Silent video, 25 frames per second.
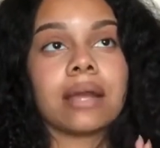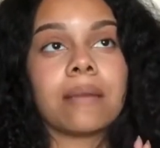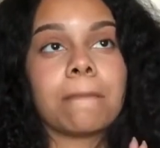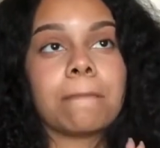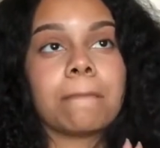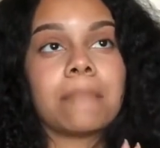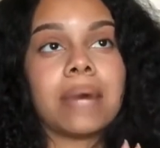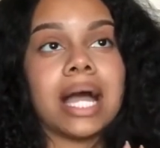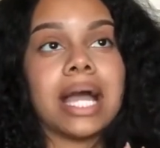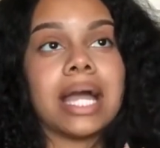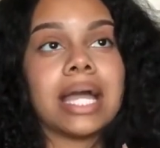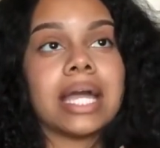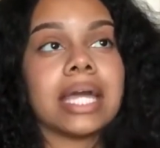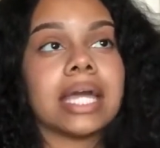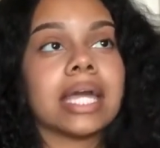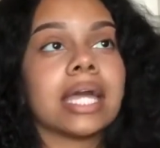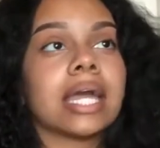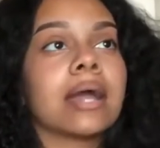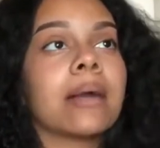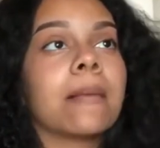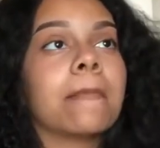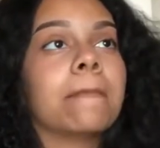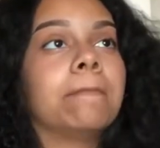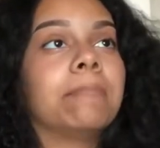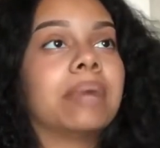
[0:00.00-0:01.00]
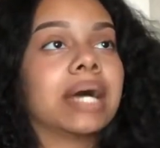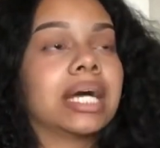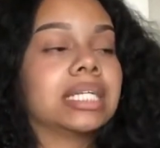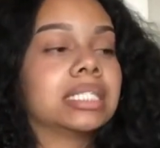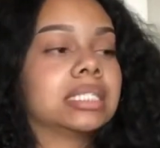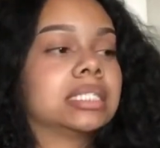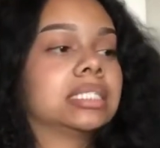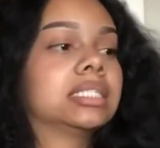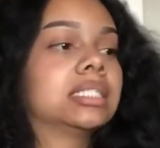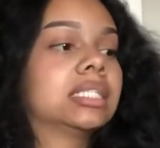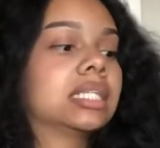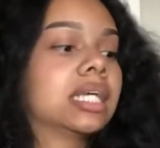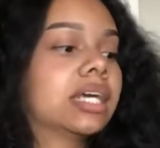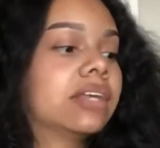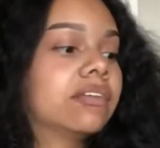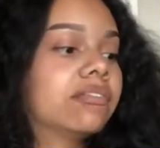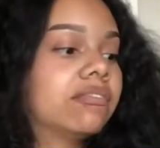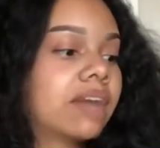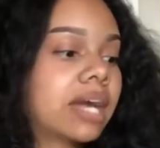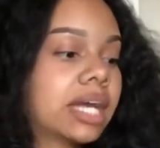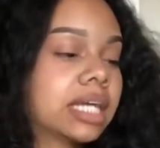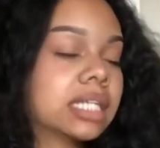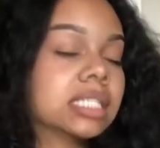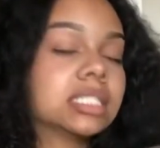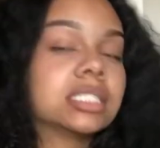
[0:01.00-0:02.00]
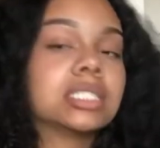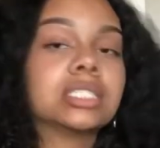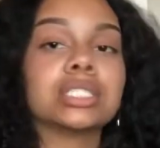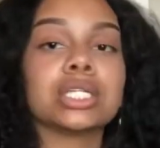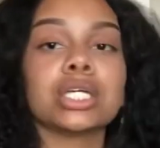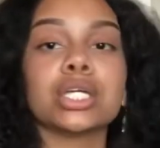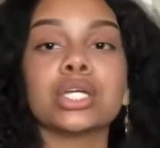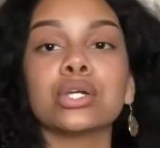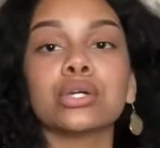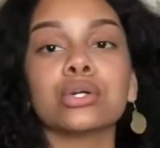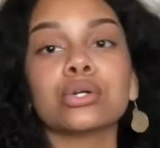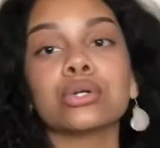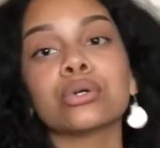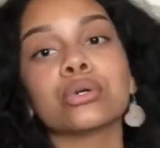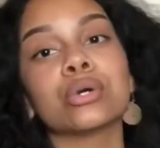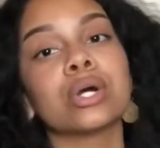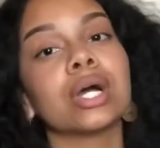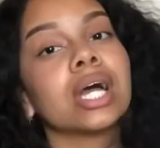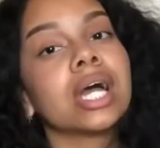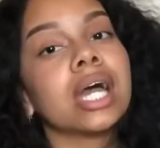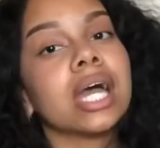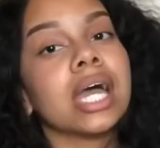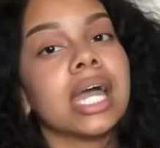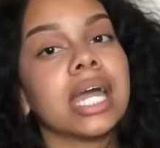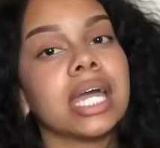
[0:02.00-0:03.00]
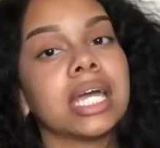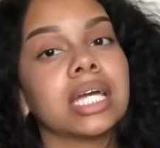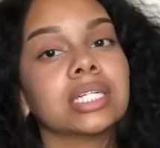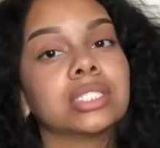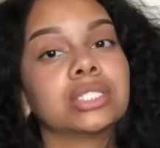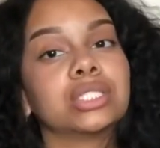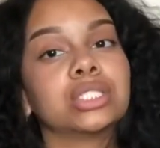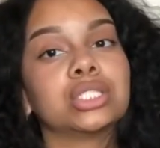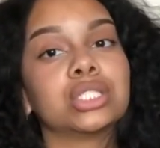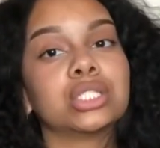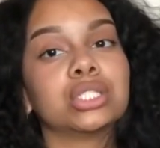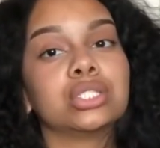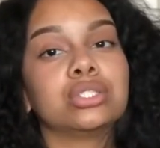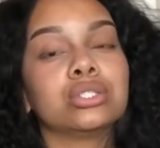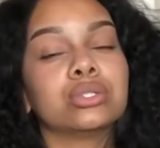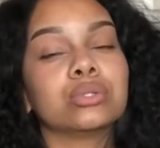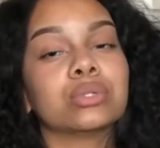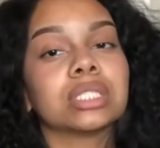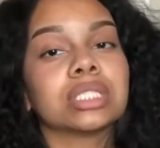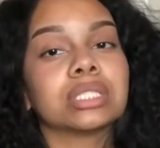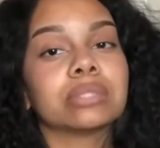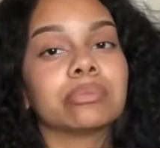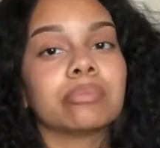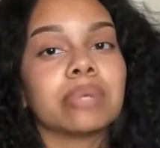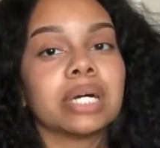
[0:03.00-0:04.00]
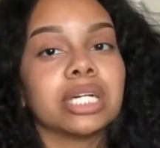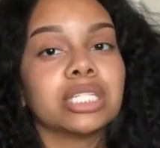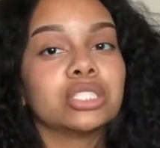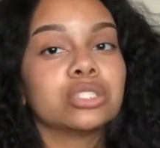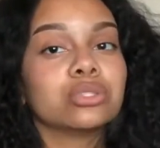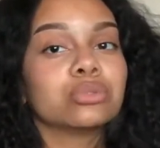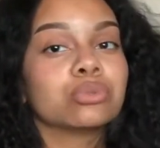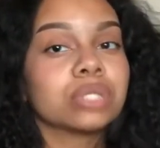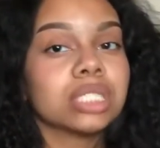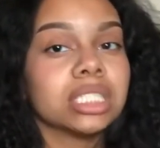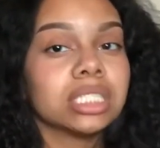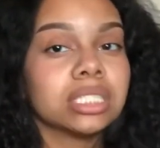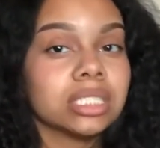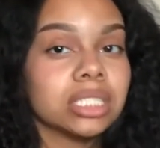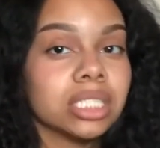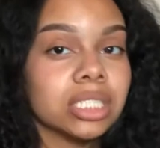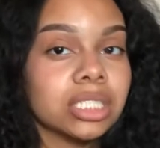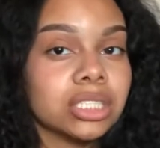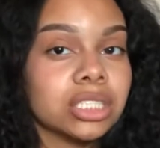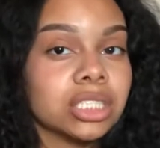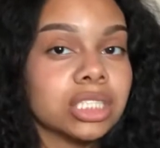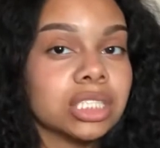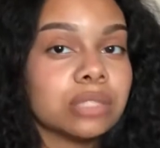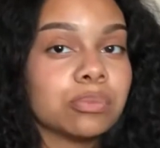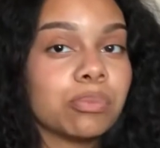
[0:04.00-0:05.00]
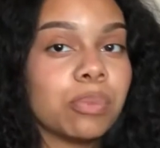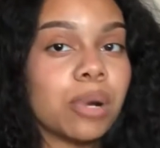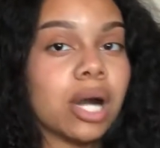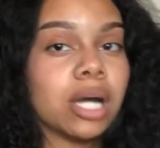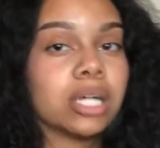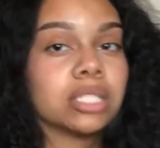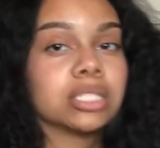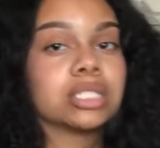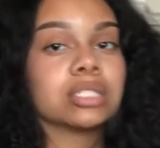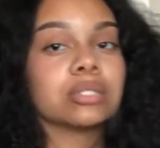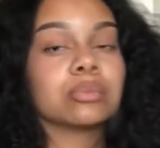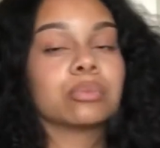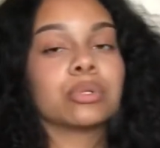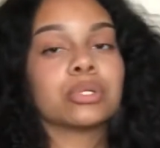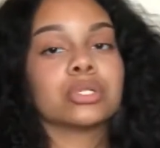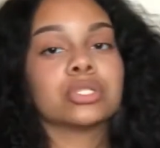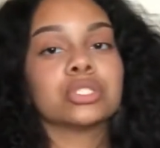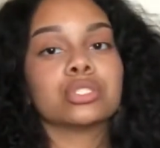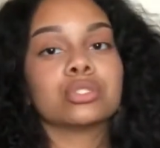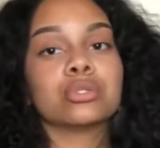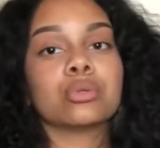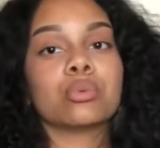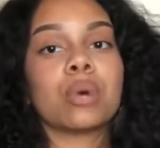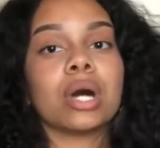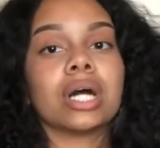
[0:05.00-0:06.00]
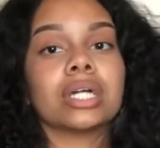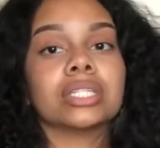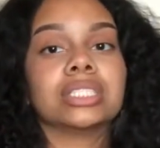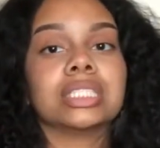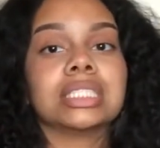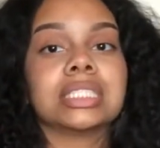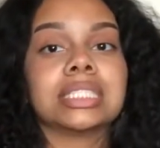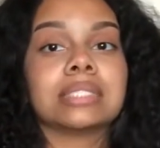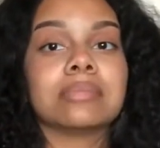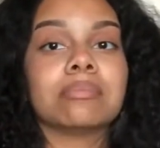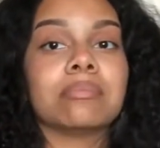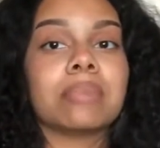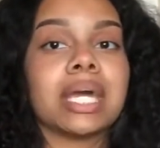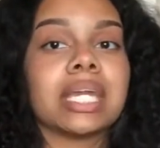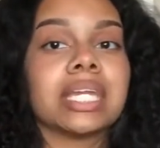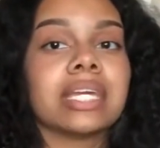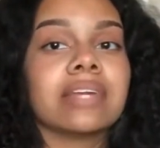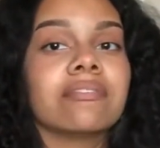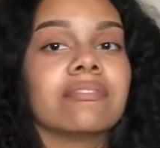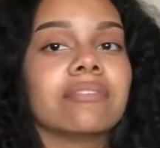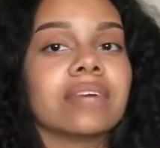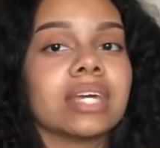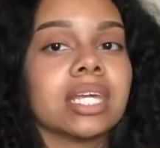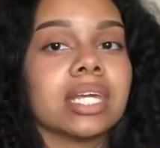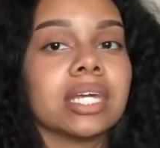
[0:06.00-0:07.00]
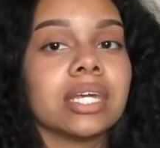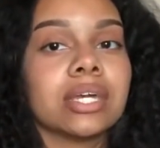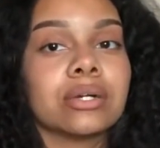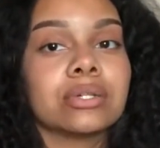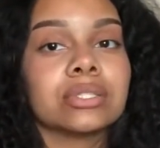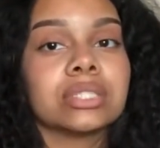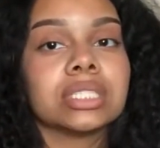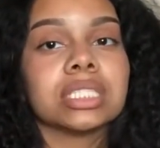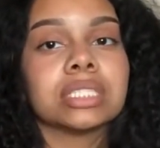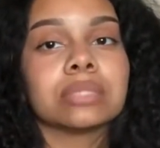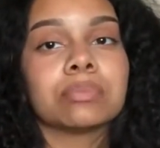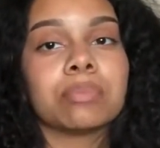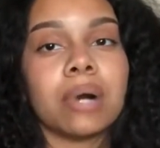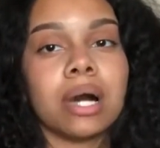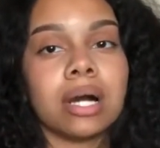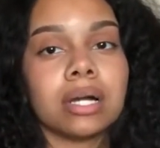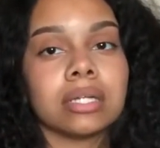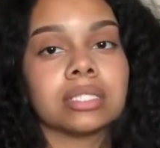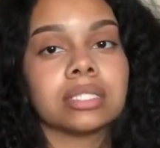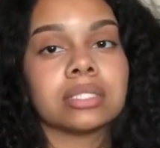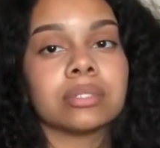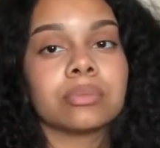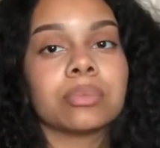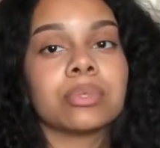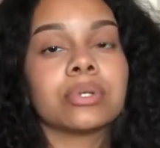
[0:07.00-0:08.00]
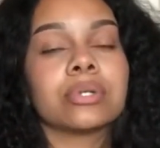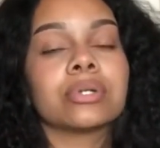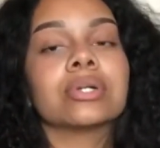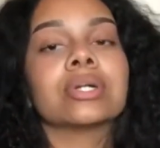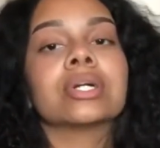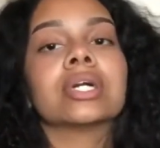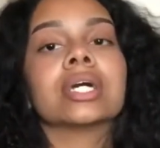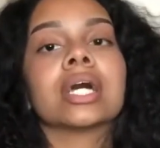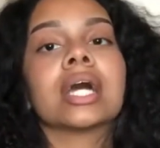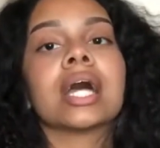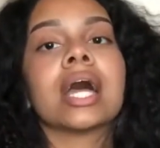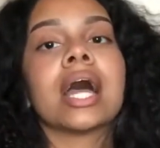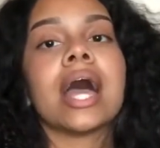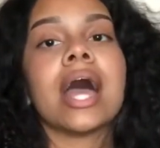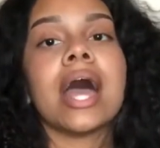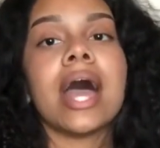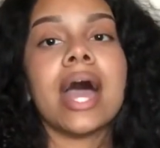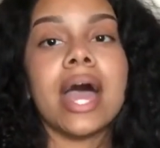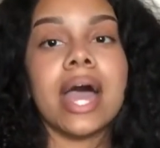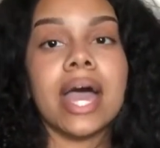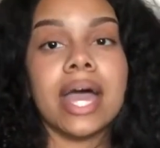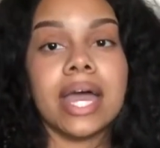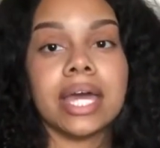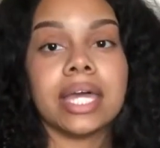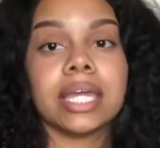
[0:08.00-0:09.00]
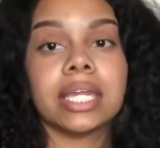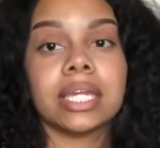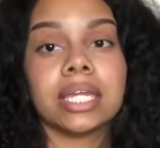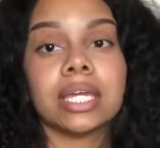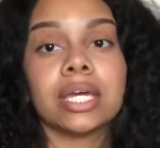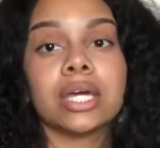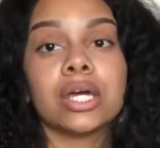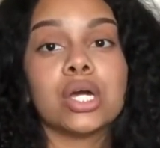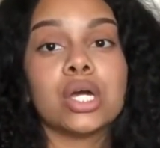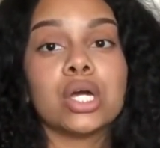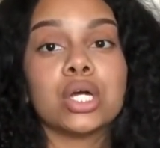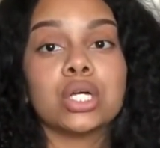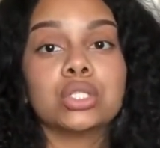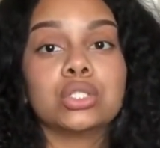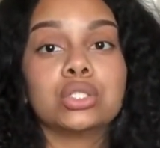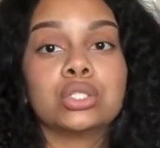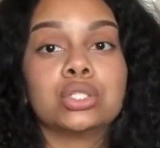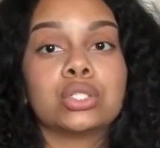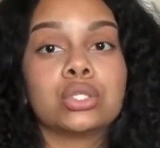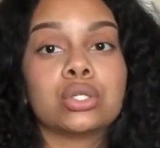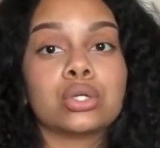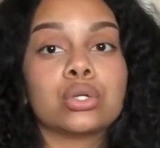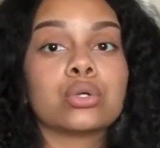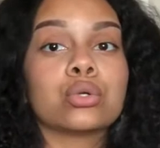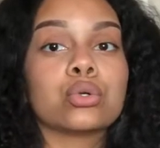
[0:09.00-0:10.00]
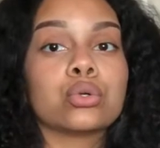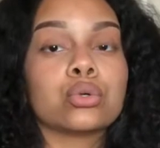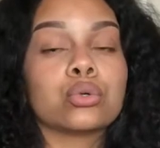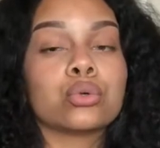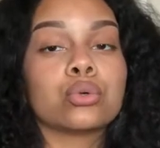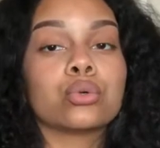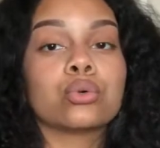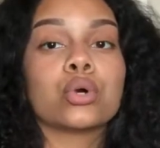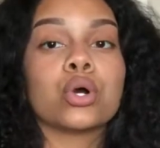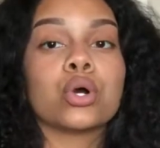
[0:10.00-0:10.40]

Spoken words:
My best advice to you is to do as much research as possible, to watch as many videos as possible, and to